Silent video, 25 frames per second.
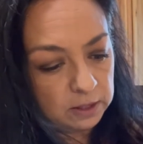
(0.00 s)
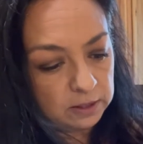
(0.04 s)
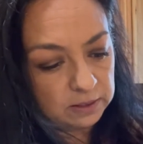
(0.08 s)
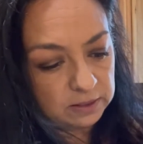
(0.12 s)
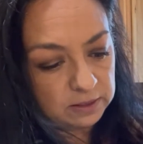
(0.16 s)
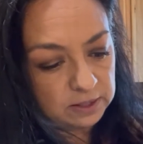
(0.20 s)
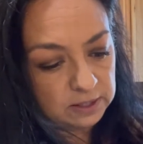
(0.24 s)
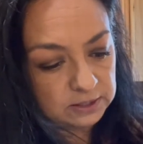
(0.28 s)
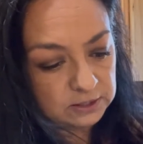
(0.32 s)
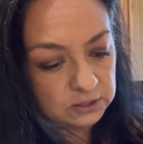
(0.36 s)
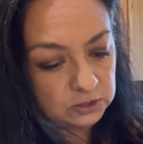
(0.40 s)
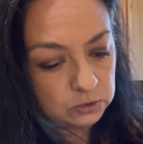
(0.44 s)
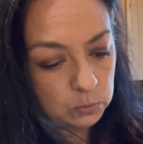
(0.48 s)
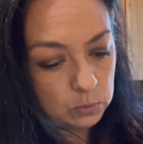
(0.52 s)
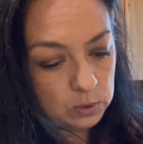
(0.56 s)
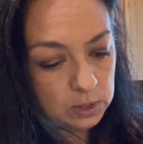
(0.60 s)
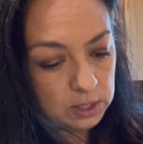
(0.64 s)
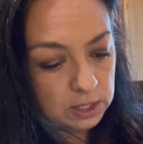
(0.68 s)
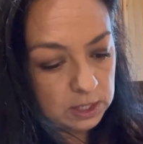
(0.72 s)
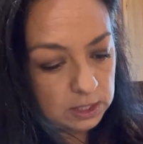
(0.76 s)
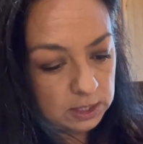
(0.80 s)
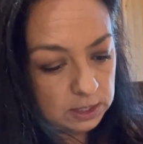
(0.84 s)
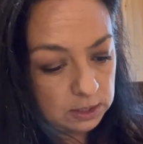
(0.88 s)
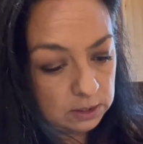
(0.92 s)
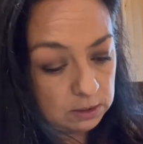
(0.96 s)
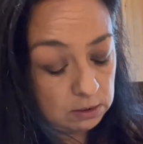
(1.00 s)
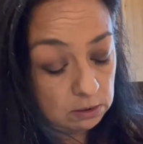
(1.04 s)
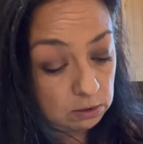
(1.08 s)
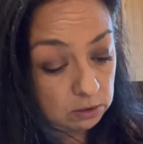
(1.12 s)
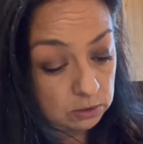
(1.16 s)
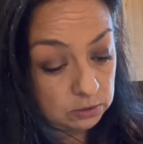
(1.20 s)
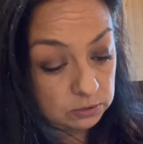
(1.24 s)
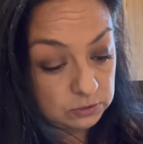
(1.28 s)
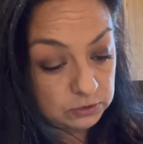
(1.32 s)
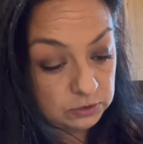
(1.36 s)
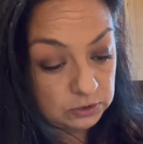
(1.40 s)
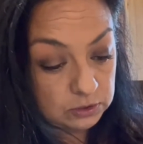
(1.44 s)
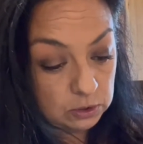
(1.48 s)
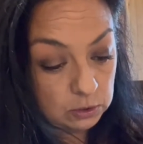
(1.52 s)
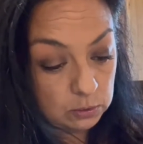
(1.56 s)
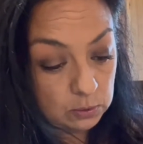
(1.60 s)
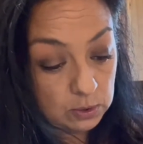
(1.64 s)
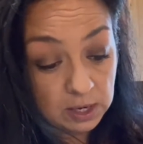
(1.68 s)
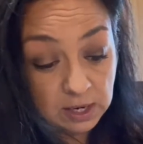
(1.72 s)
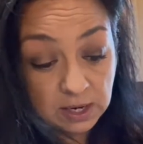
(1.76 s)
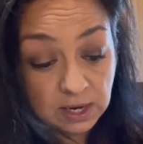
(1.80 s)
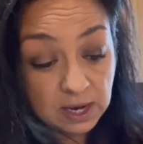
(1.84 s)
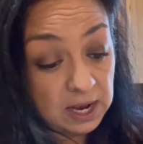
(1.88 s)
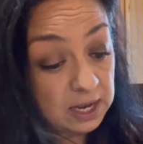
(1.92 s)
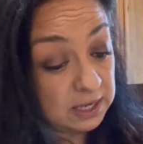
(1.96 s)
This one also,
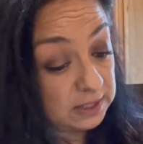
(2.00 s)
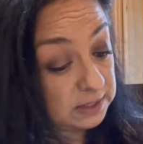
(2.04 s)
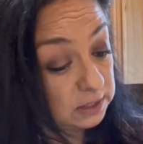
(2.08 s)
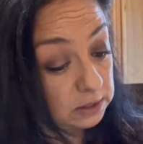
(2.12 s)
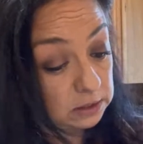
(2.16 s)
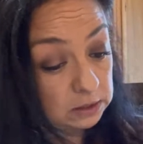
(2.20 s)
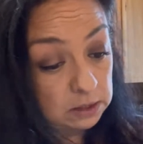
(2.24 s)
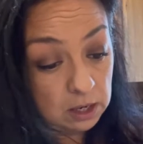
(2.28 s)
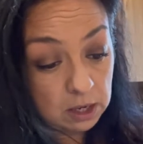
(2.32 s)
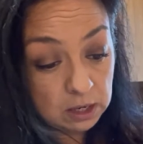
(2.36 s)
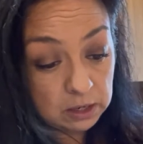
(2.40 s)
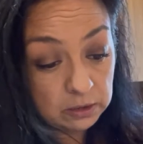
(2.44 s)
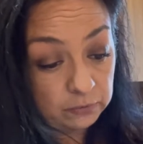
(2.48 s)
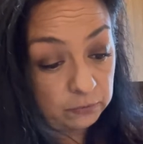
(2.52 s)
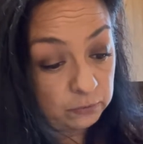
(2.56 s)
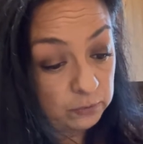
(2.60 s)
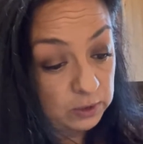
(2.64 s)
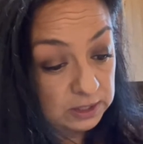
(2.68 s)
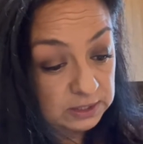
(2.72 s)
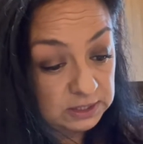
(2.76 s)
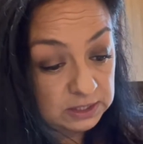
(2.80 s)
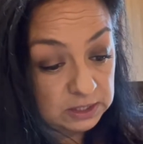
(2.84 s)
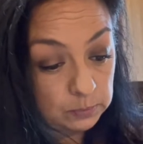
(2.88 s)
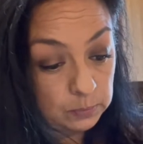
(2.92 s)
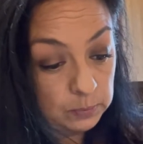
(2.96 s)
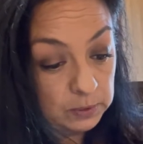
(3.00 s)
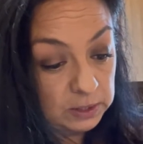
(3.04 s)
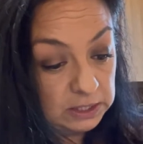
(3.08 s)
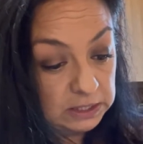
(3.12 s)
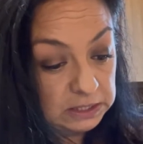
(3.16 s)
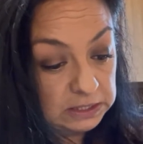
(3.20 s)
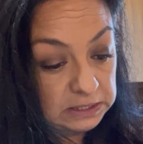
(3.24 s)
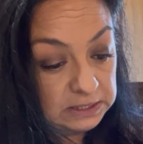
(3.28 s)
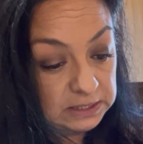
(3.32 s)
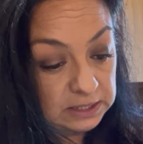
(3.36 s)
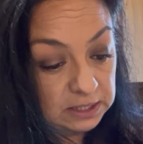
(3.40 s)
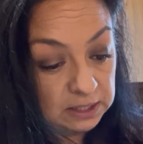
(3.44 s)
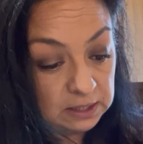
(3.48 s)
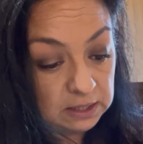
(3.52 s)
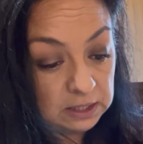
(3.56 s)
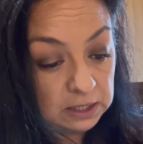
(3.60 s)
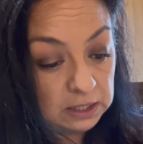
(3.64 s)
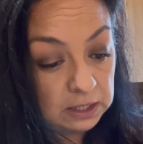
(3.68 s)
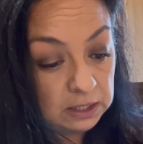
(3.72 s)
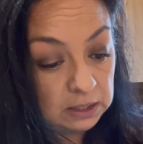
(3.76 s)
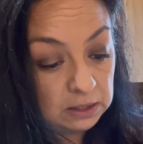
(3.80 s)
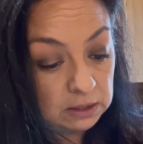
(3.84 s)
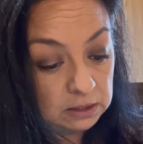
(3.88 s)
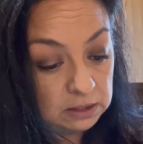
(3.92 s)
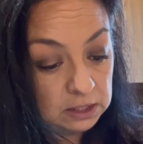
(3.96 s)
and it has a lot of recipes in
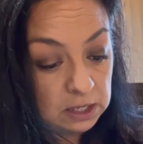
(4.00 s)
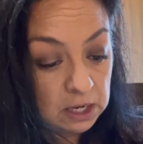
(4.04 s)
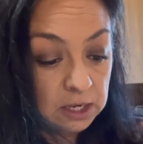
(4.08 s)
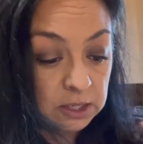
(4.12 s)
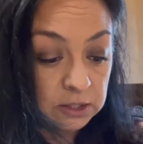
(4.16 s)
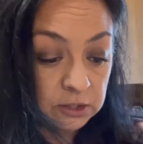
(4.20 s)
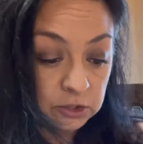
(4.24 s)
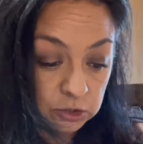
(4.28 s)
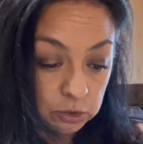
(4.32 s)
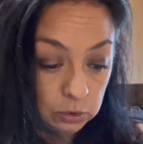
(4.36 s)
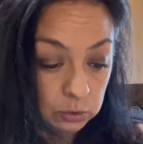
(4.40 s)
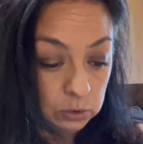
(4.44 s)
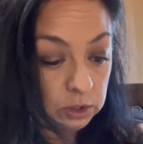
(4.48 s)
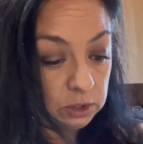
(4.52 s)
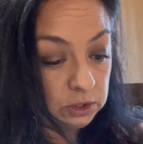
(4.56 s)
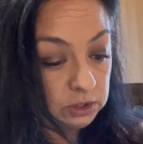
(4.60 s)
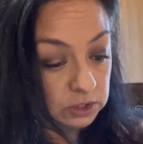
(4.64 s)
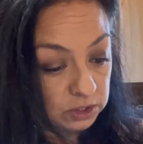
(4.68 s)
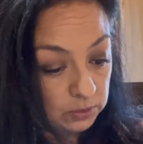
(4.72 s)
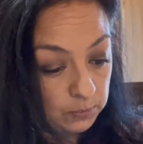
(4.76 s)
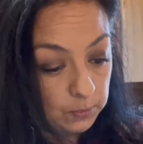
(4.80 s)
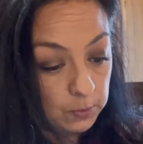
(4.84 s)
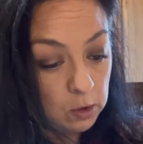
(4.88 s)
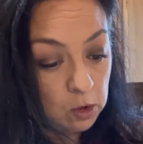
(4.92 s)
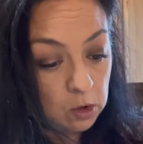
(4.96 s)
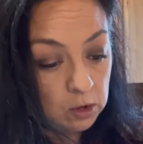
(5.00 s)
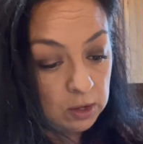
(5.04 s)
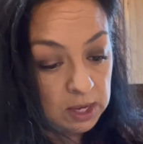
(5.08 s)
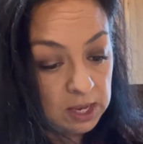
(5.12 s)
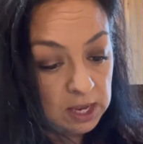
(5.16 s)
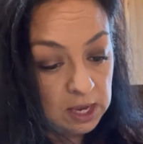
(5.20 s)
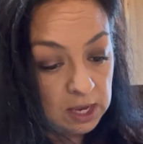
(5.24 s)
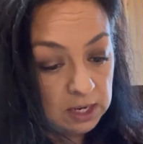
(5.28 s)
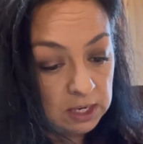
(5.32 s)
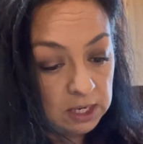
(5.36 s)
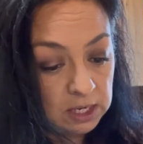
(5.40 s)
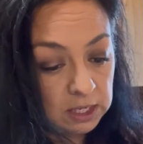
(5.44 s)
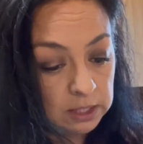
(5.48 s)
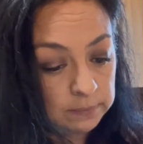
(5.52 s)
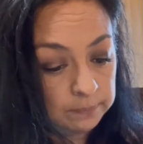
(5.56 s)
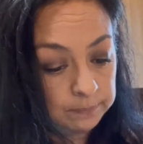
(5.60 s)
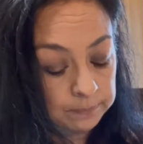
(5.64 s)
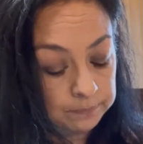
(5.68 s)
it, so does the ball canning.